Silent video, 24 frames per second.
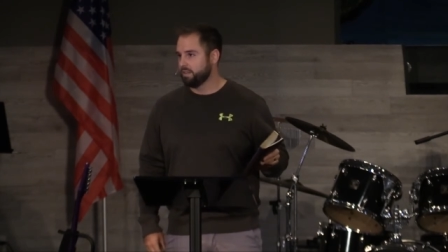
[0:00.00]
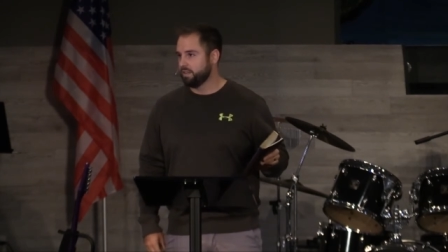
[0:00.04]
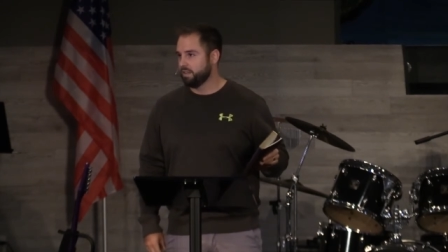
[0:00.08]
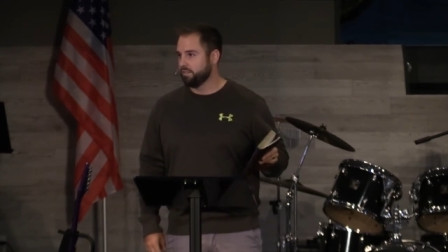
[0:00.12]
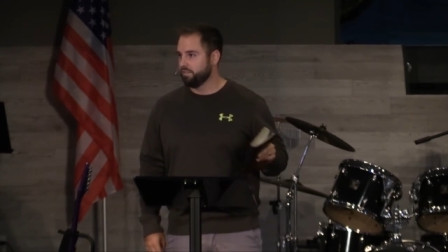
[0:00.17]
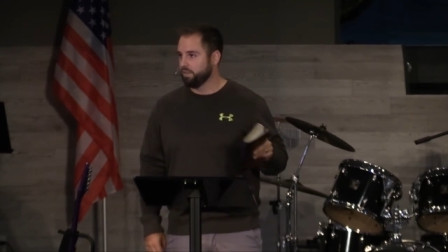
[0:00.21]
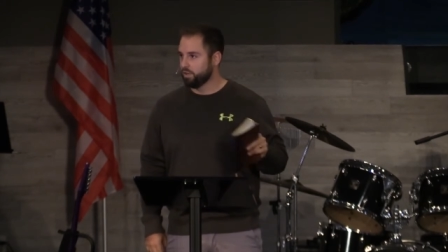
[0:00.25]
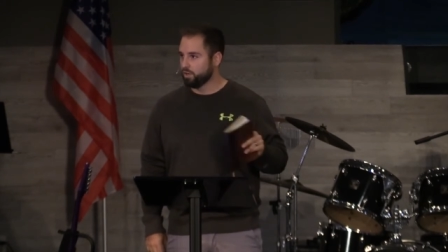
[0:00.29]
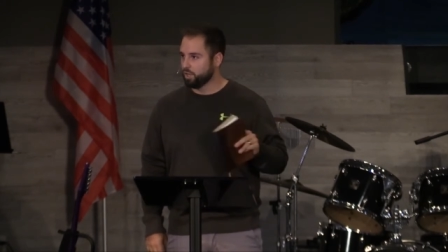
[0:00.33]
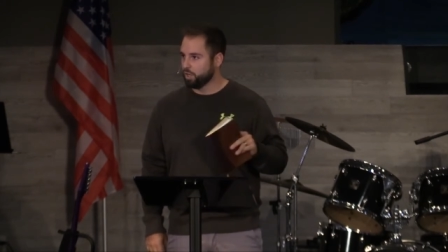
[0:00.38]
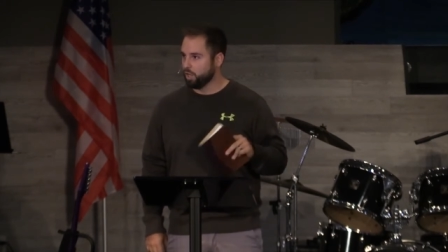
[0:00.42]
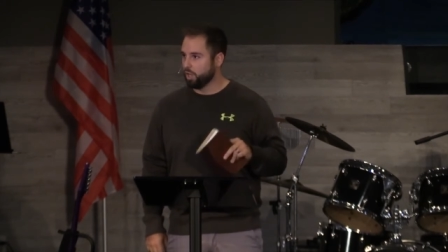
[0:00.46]

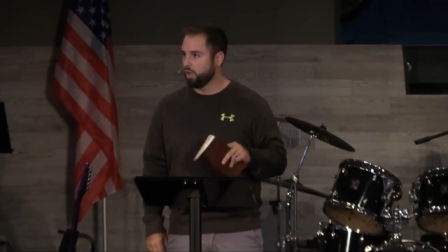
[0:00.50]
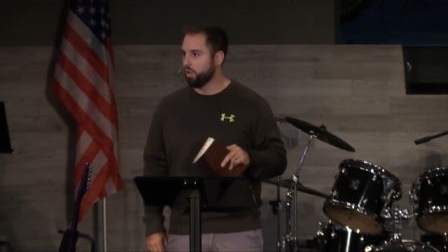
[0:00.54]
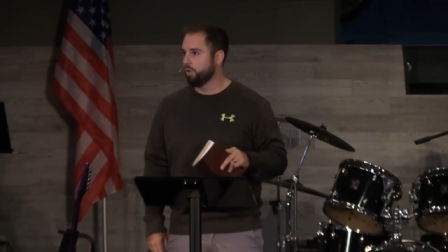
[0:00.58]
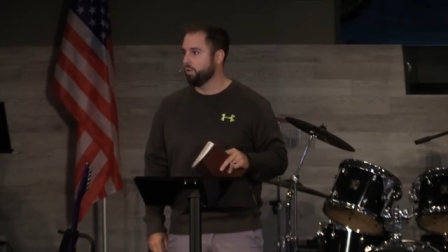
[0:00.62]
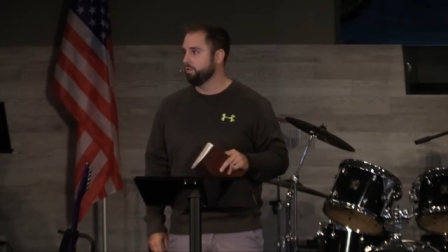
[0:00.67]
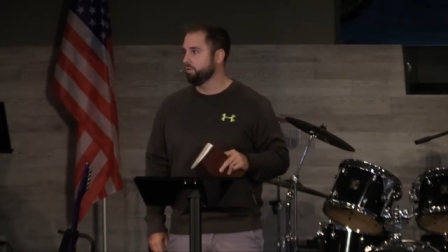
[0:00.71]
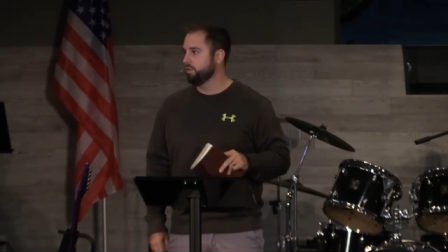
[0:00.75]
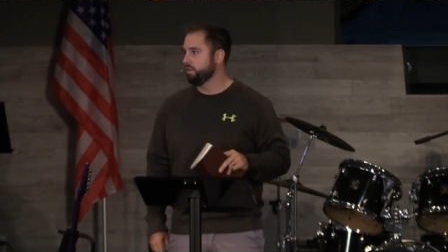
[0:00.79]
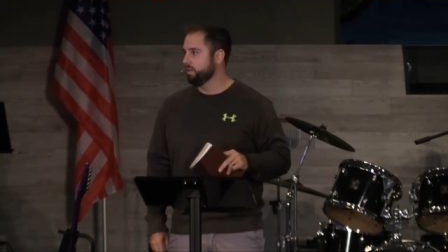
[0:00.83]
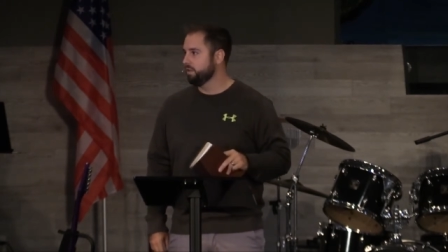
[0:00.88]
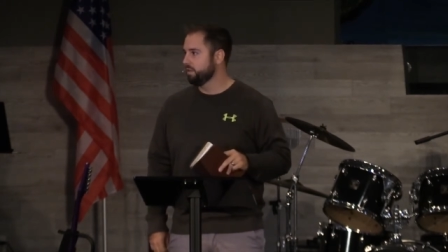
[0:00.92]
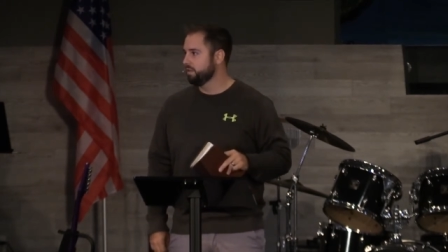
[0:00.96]
If you're
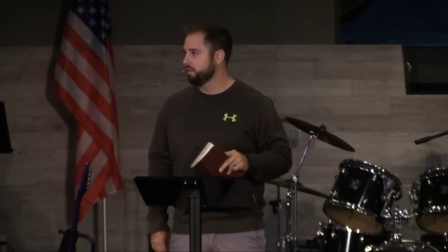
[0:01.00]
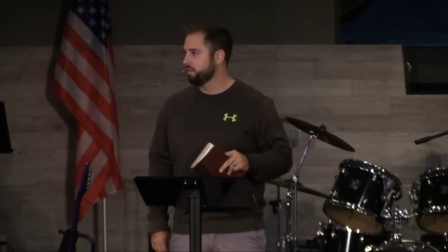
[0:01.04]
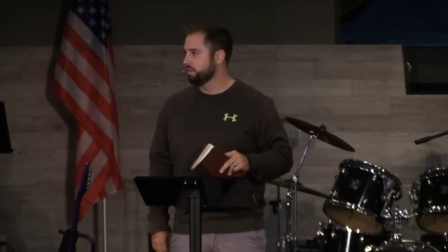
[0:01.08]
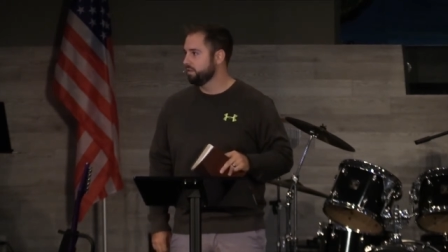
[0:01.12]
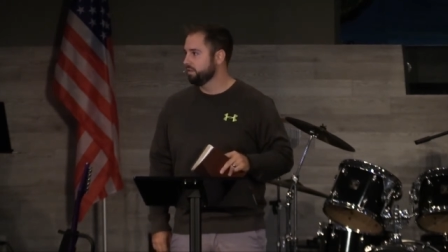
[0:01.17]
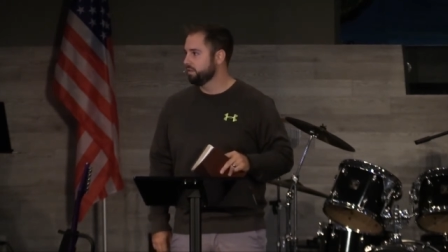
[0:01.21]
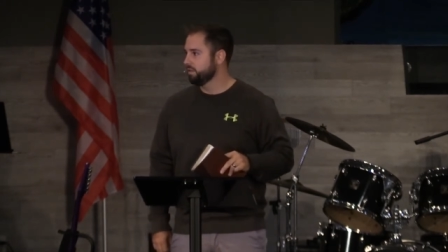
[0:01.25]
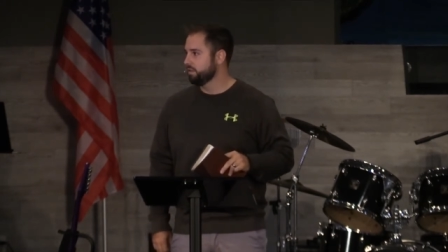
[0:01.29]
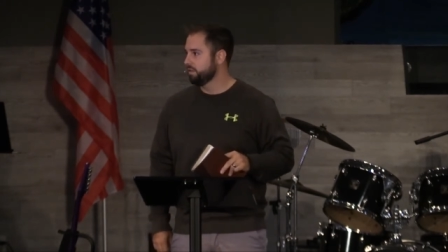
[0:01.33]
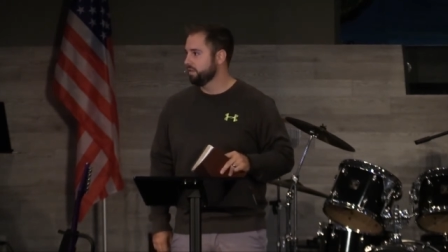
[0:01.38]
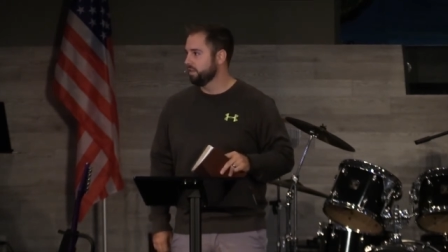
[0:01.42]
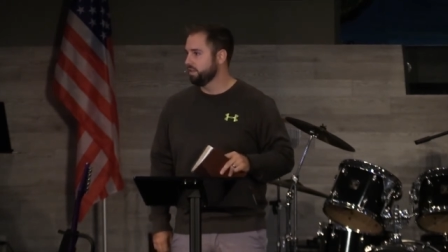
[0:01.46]
alone
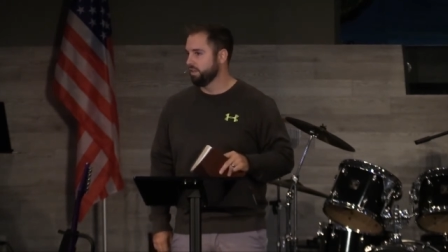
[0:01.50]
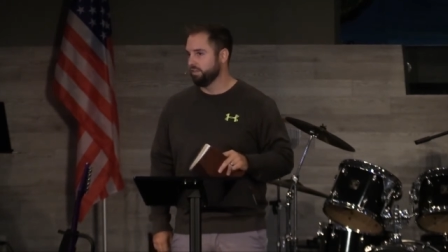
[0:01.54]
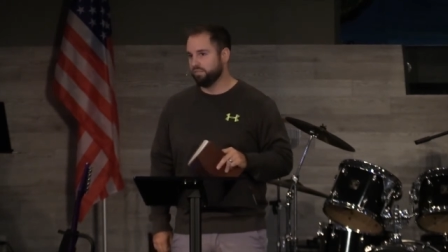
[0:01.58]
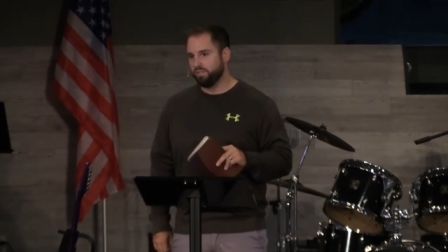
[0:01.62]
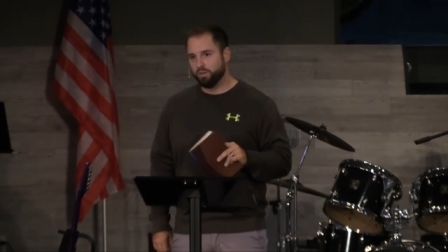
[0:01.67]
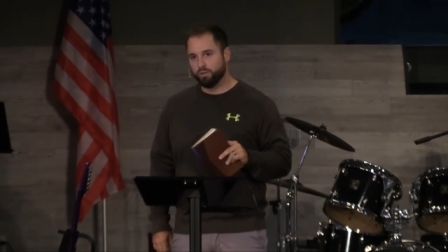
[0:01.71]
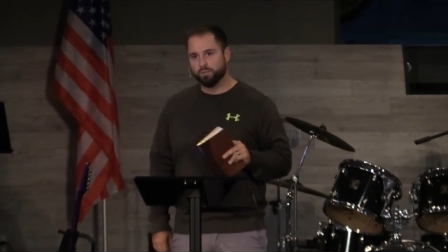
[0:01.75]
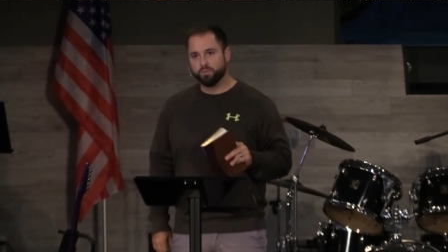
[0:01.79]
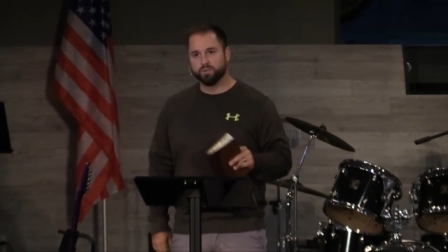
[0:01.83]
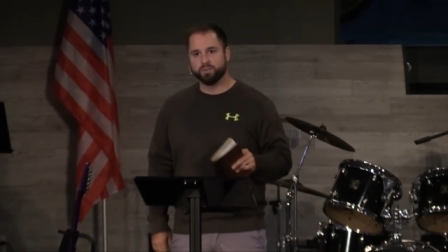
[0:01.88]
and you feel